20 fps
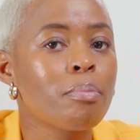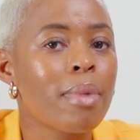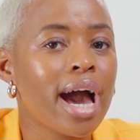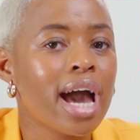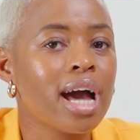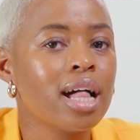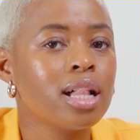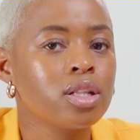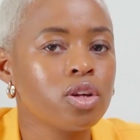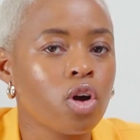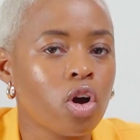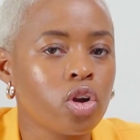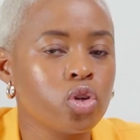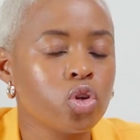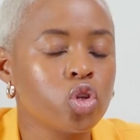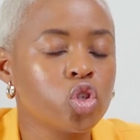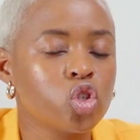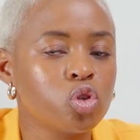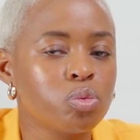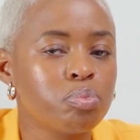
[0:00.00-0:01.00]
mile on
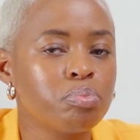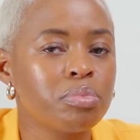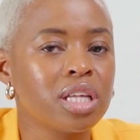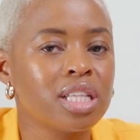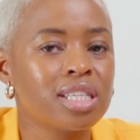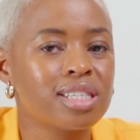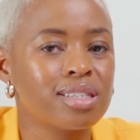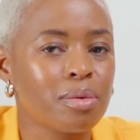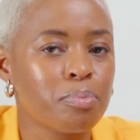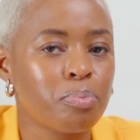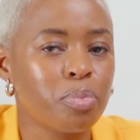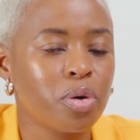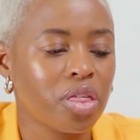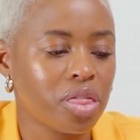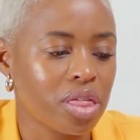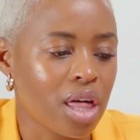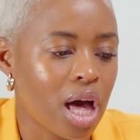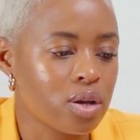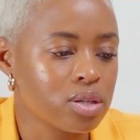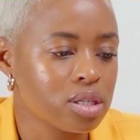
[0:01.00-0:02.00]
YouTube means per
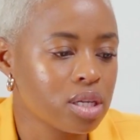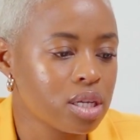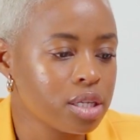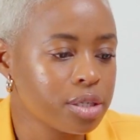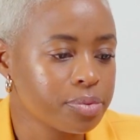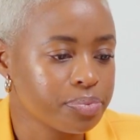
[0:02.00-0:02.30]
1,000